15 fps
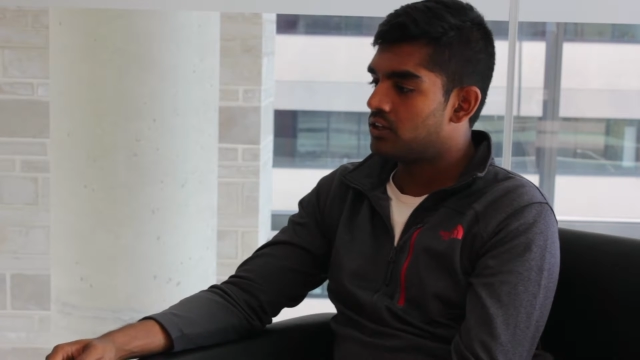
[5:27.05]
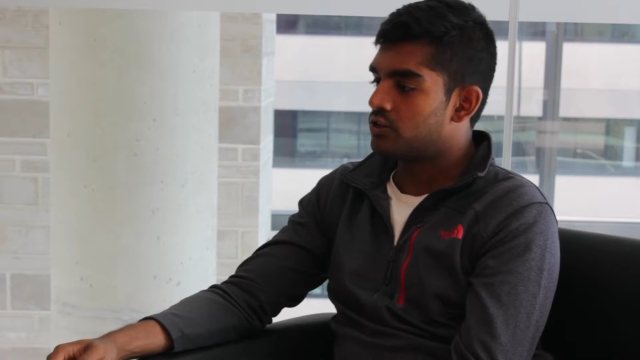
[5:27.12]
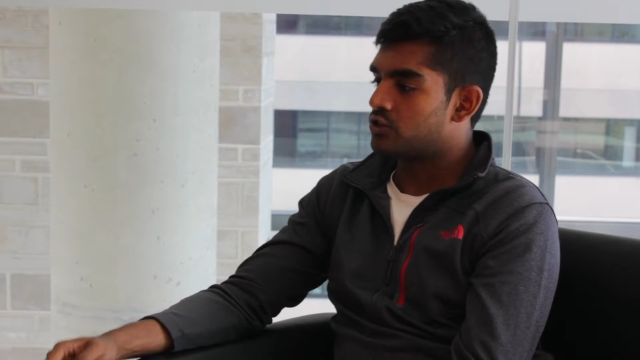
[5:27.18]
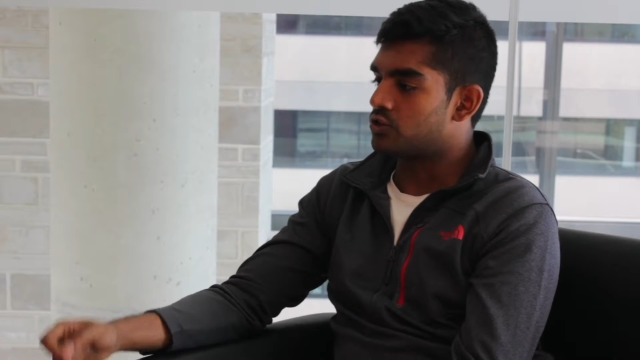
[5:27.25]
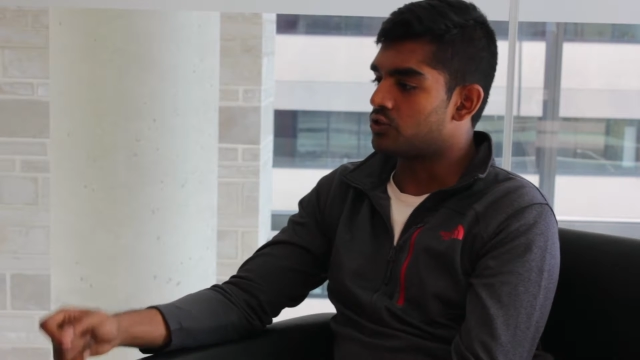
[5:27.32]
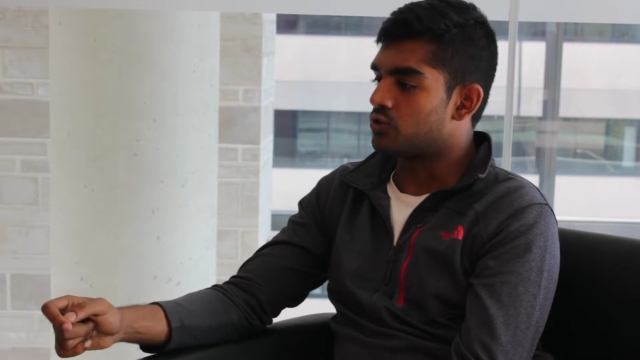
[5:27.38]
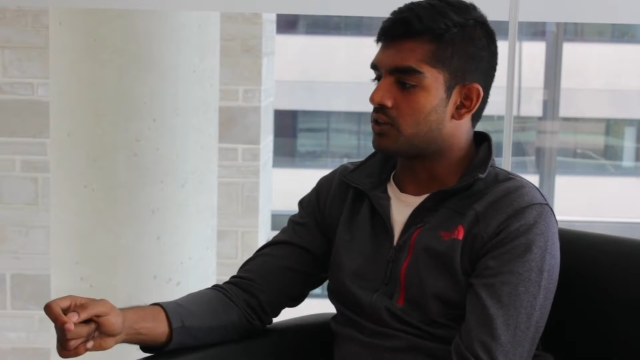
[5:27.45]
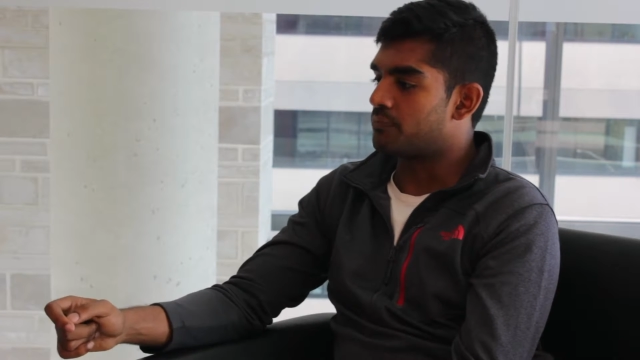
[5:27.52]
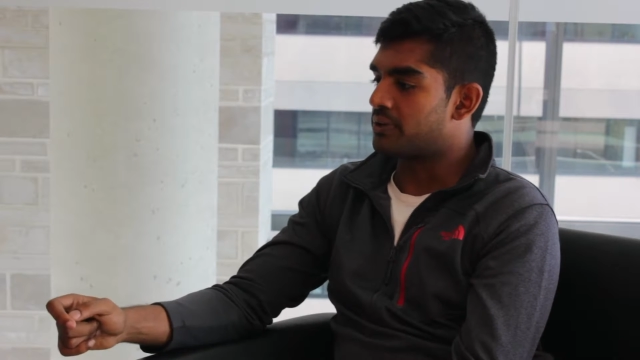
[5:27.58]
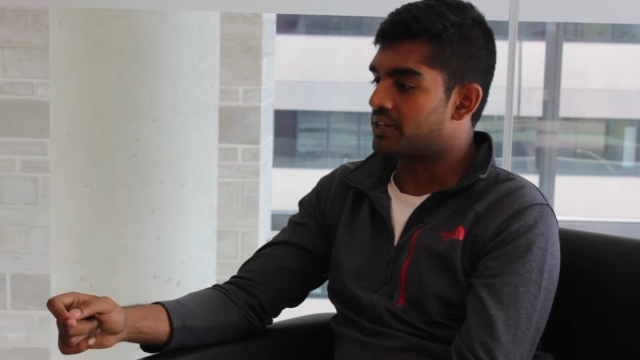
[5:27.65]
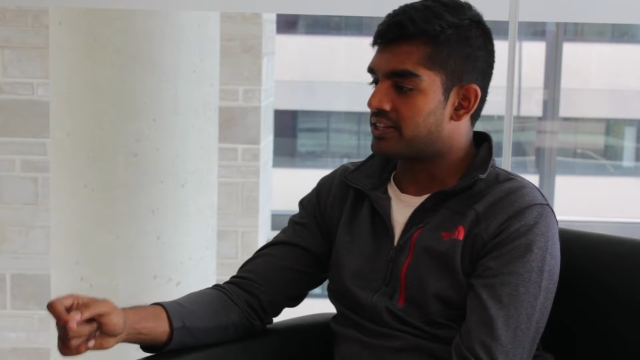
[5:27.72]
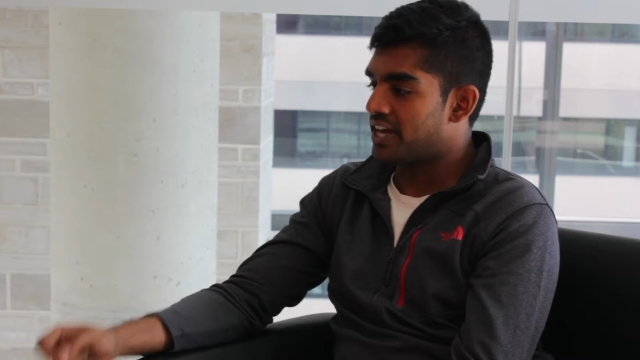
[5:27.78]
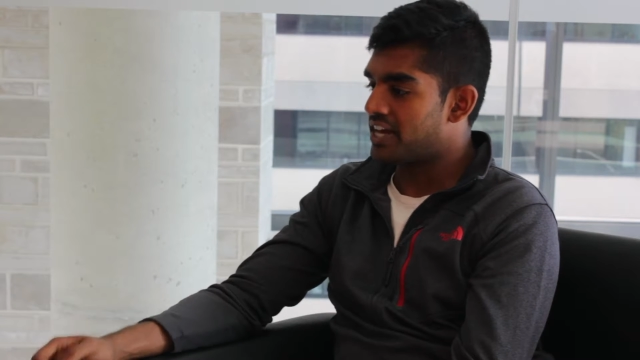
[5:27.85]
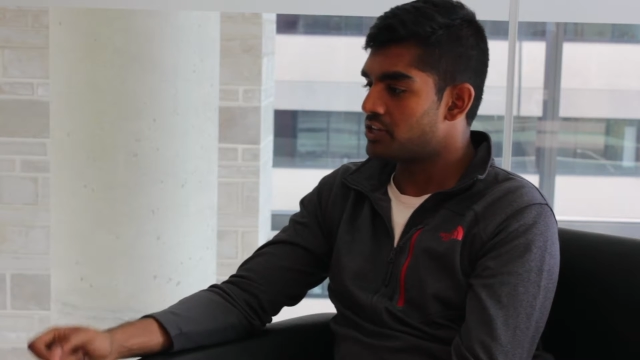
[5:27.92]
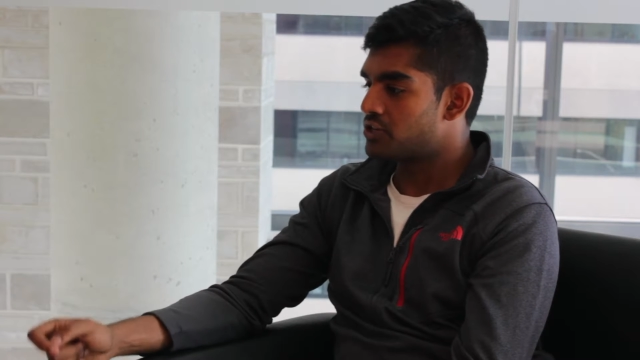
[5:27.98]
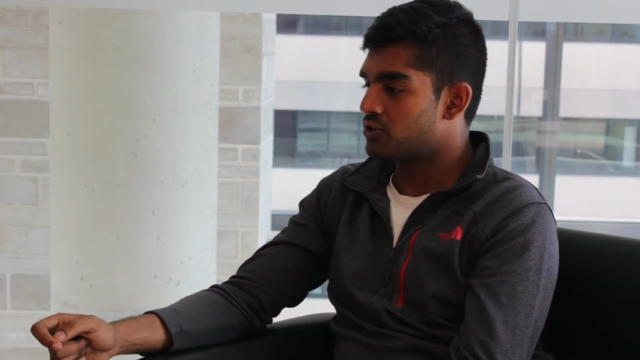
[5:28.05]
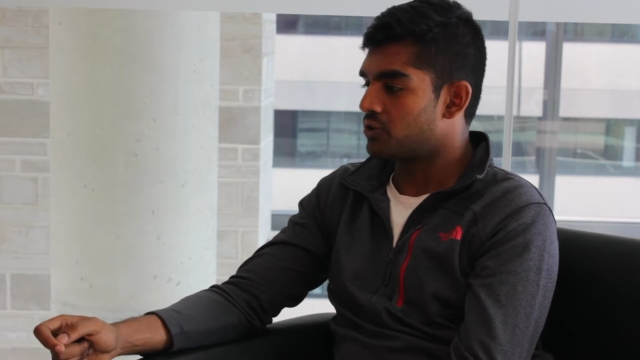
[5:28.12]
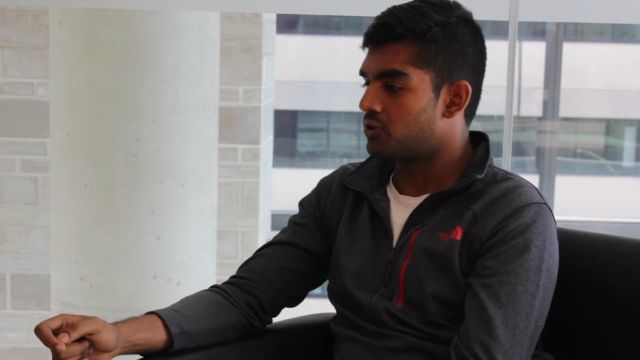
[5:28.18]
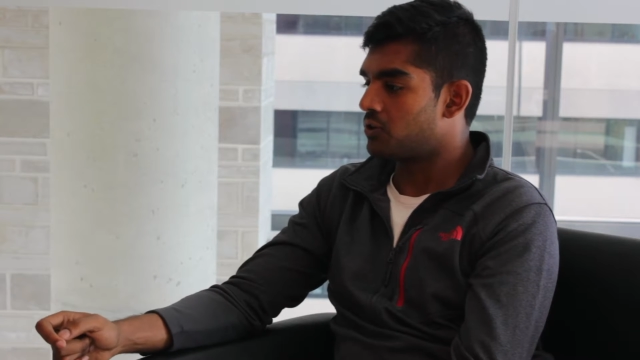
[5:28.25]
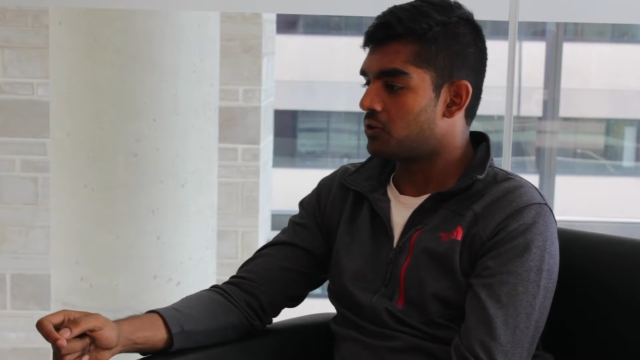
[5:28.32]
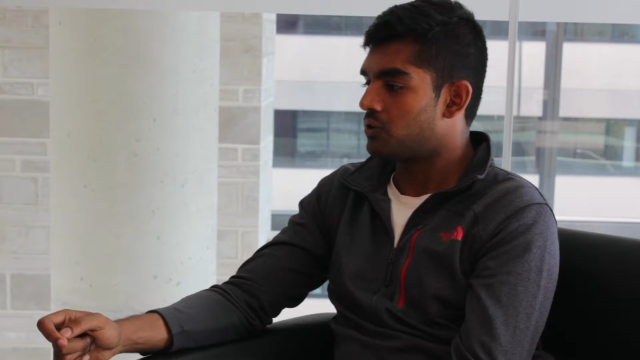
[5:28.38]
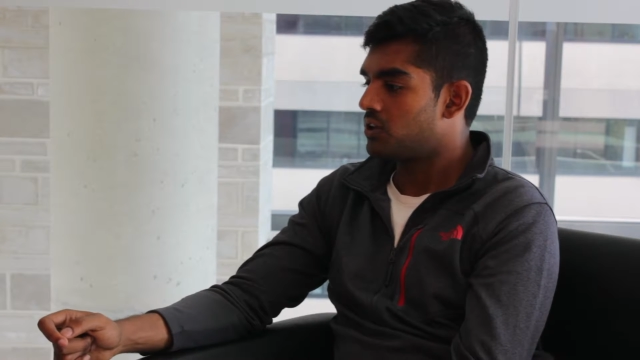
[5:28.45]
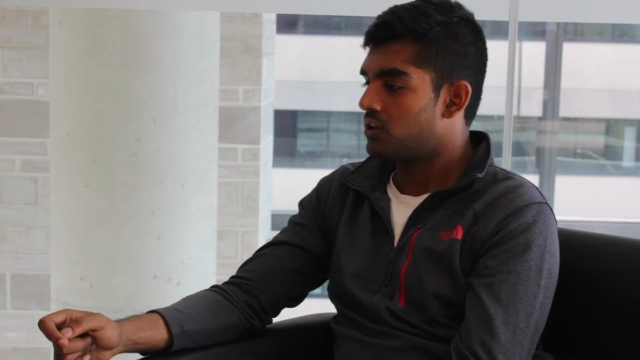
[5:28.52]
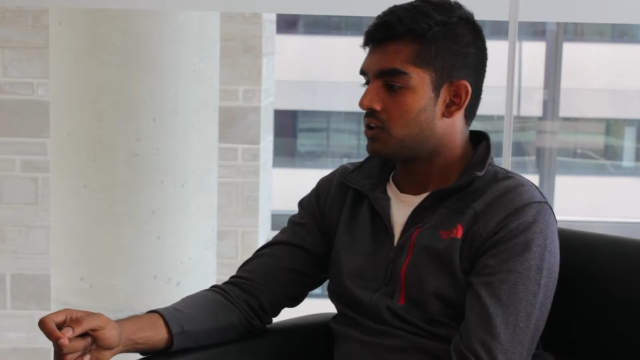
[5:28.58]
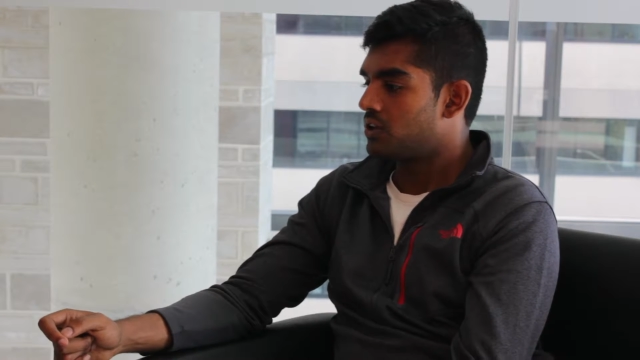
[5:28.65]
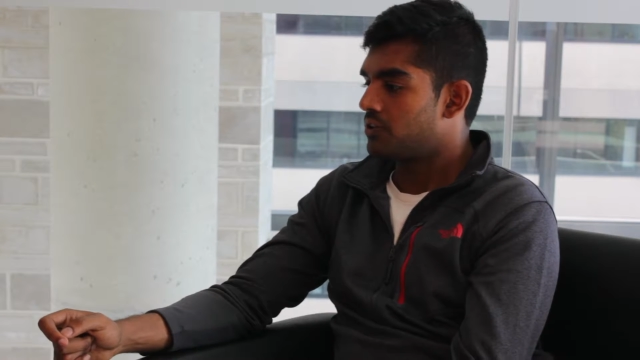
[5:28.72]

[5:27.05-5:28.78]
to the potential